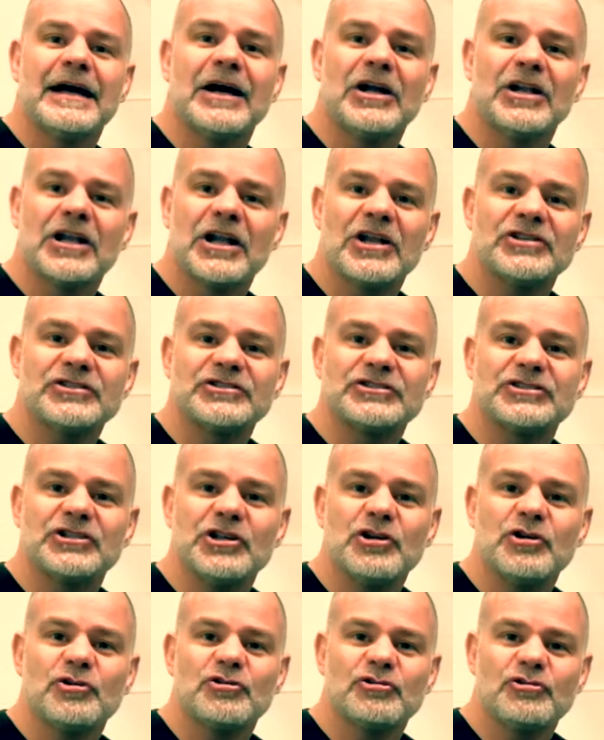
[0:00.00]
unless
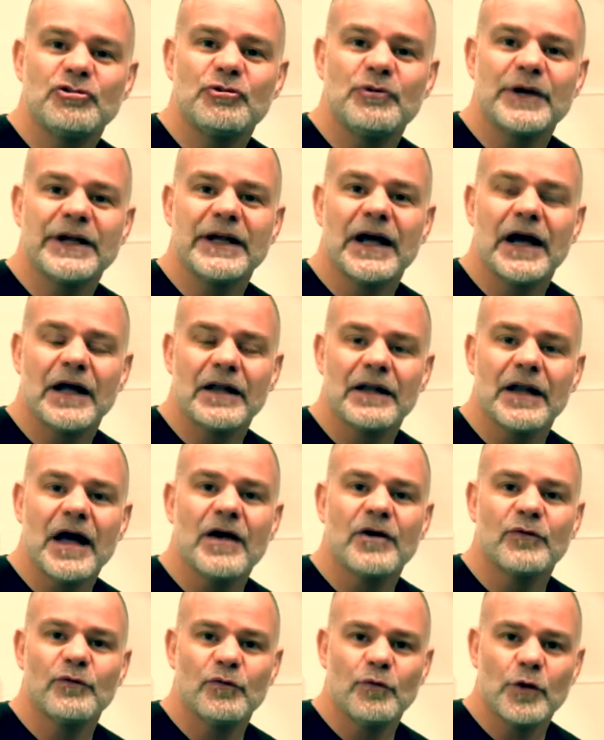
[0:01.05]
you're doing a
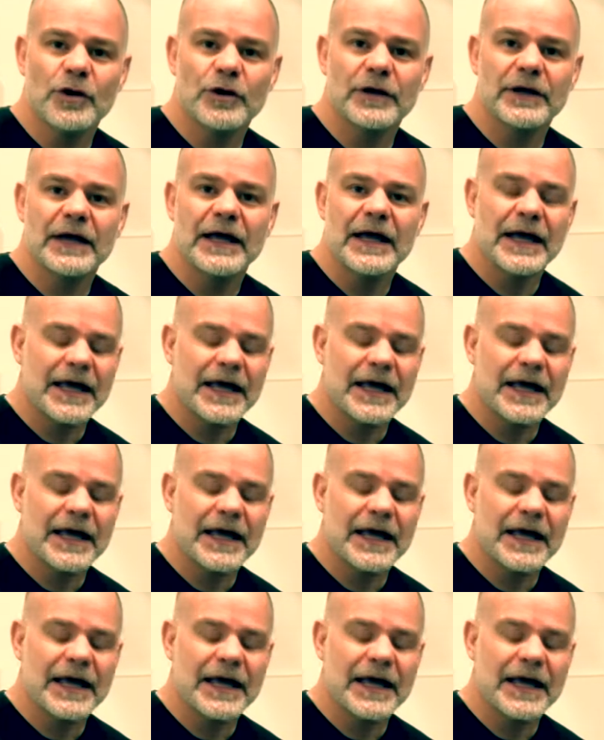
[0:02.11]
lot of work.